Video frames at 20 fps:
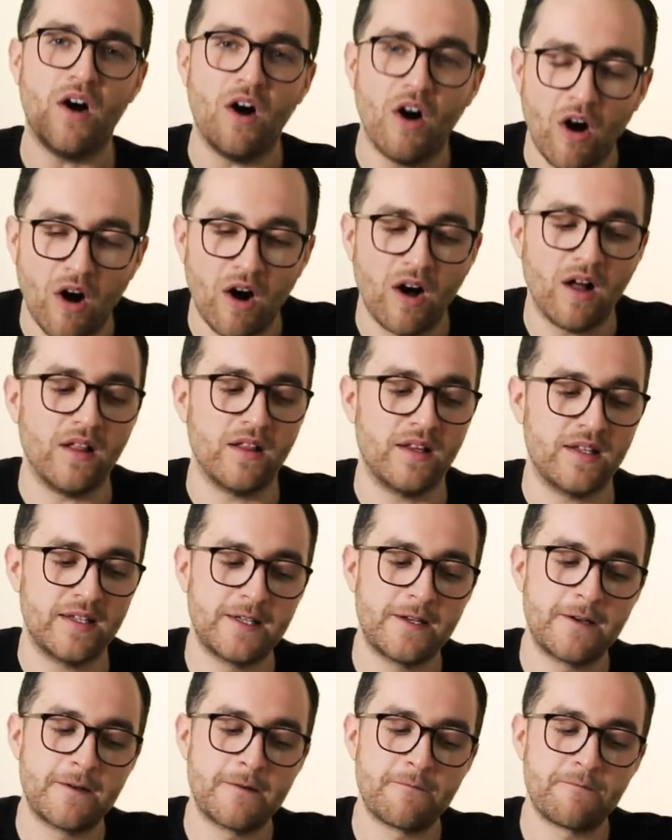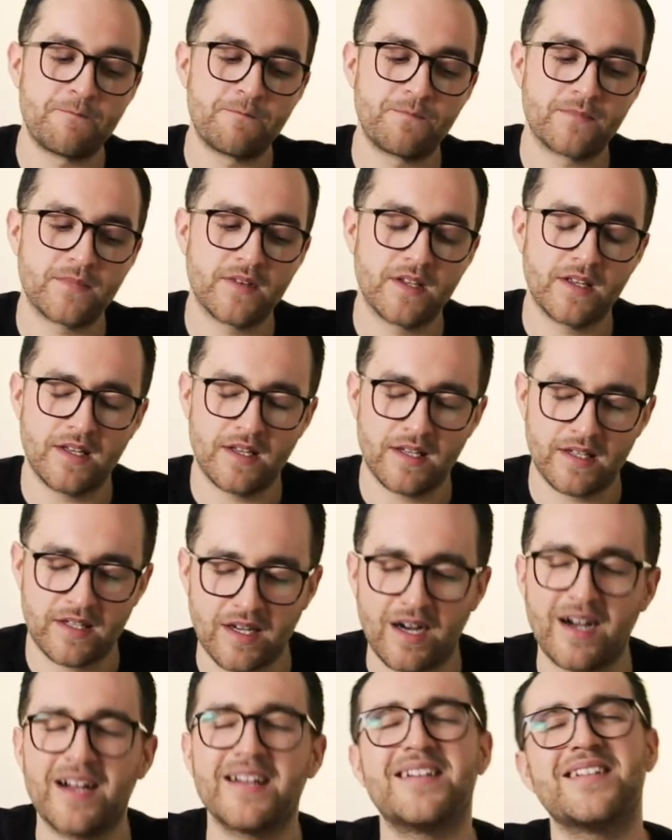all.
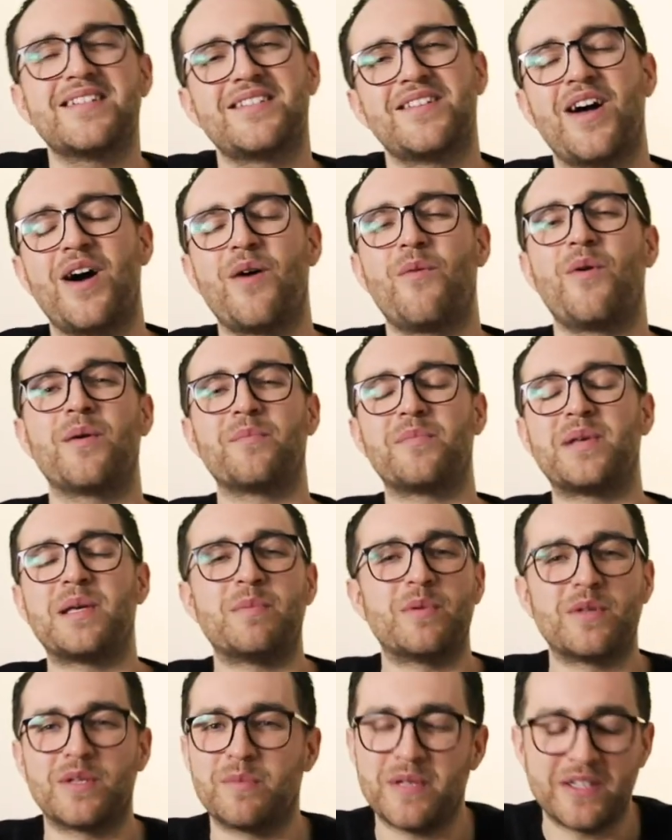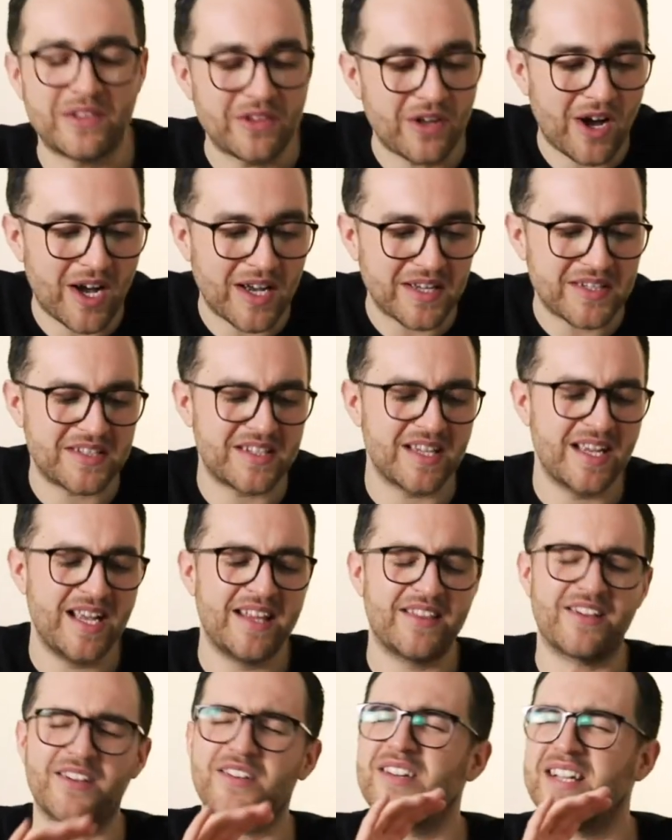God does not want people to be lost.
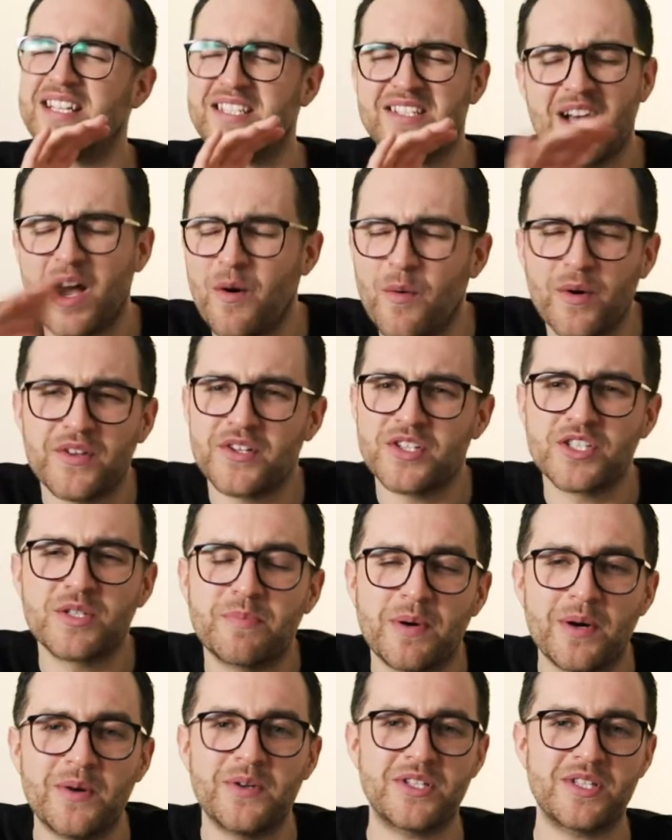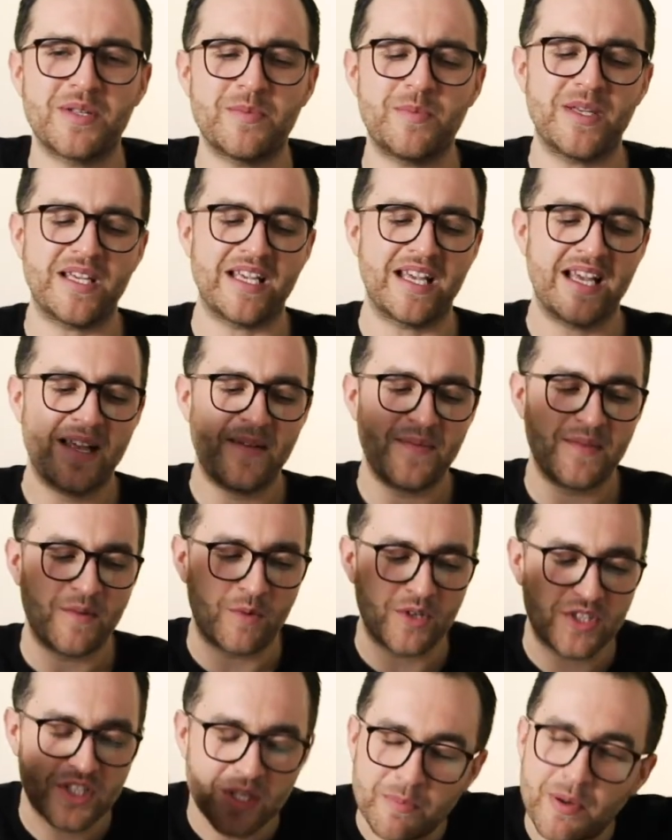They're, it's not where they're supposed to be.
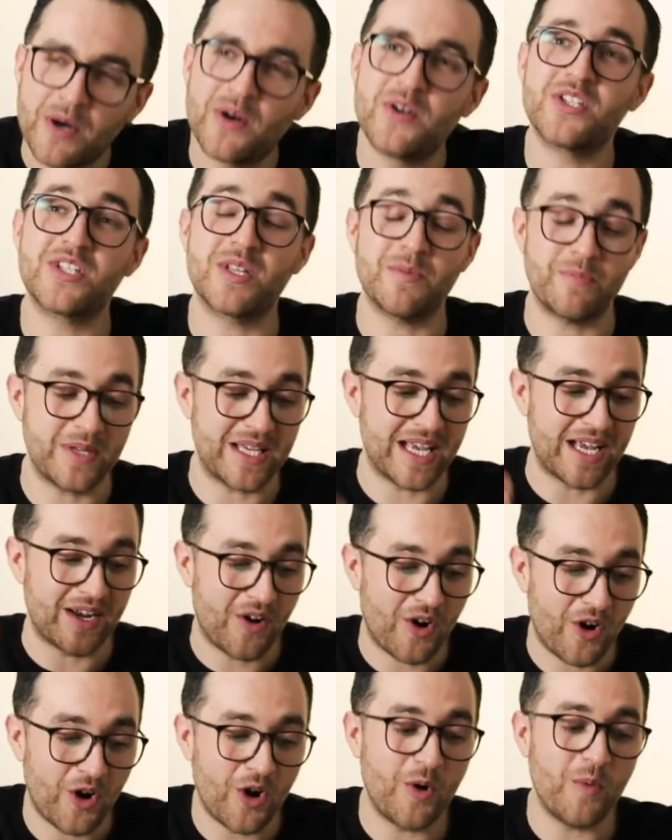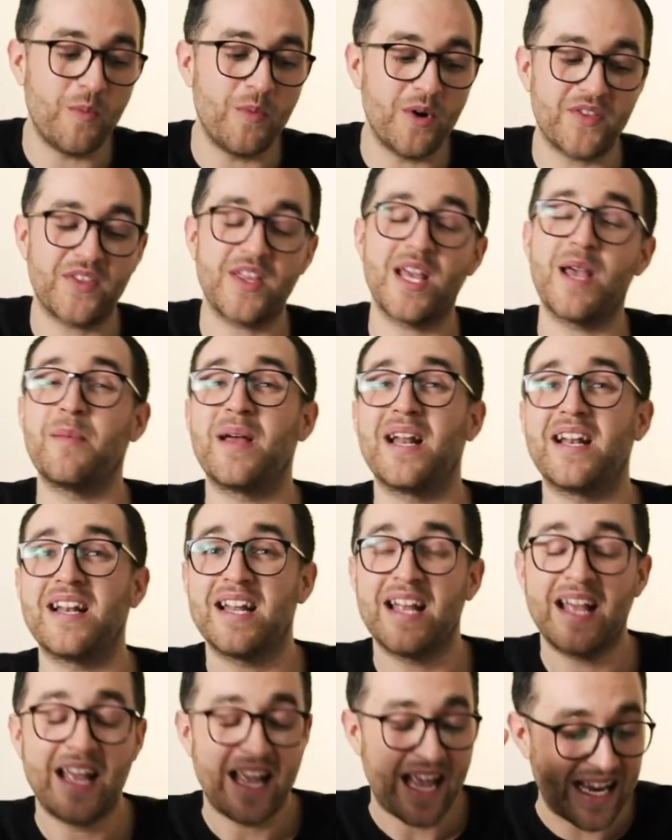We're supposed to be at home with him.
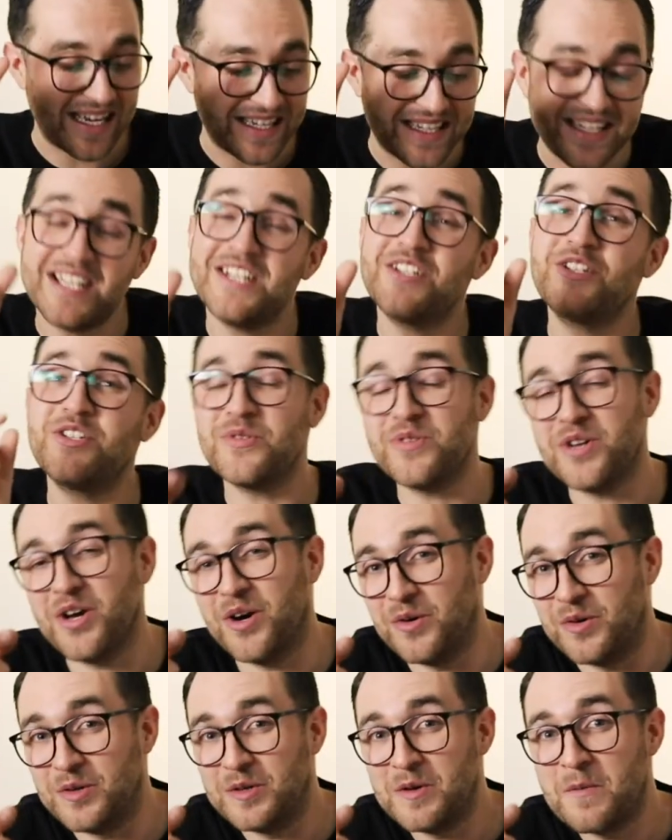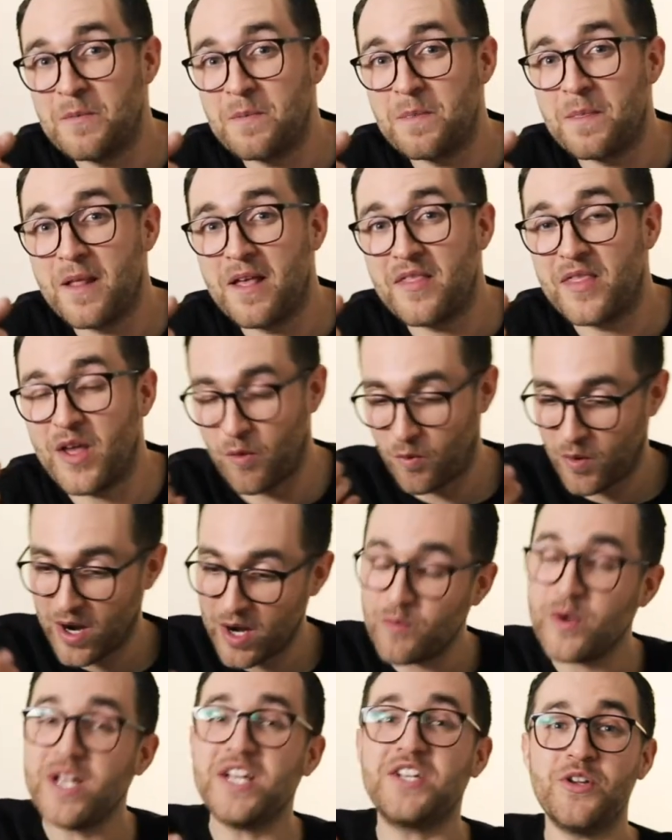And, and did you know that
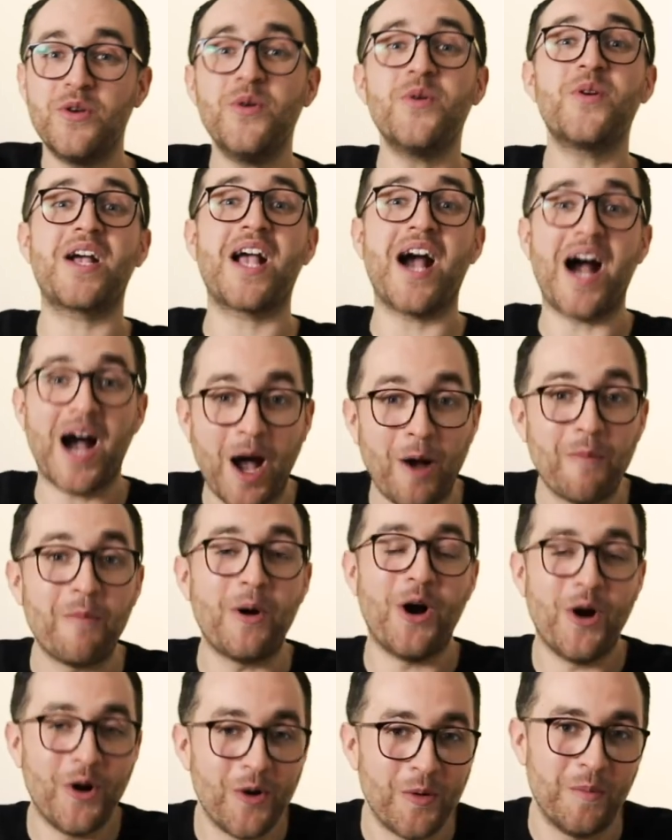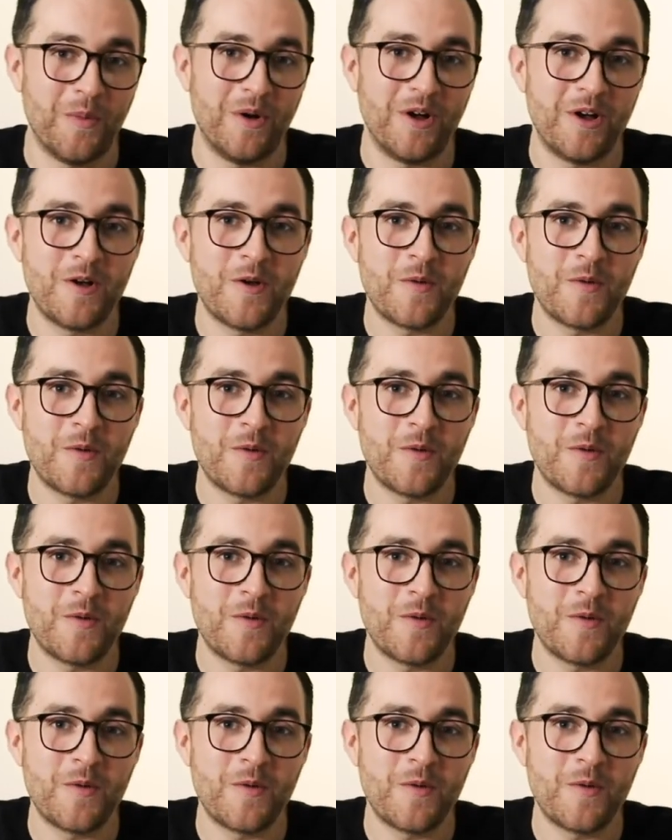when we do come home,